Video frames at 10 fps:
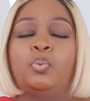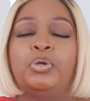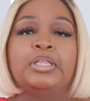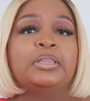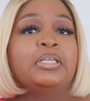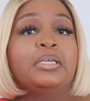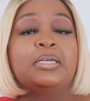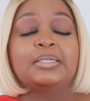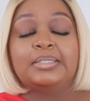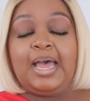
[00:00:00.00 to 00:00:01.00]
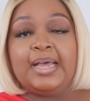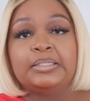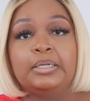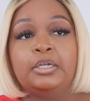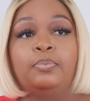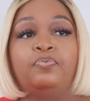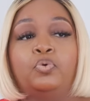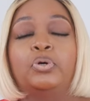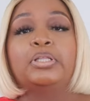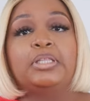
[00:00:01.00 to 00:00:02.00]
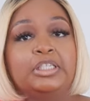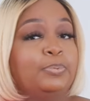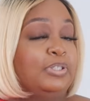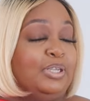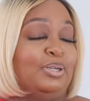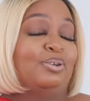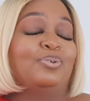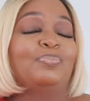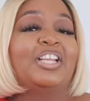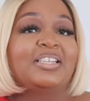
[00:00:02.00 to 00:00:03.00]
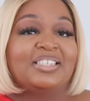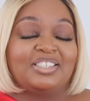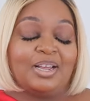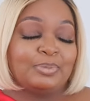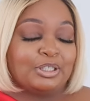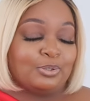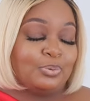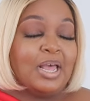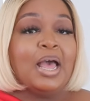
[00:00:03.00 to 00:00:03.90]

with the sizing up for this particular jumpsuit.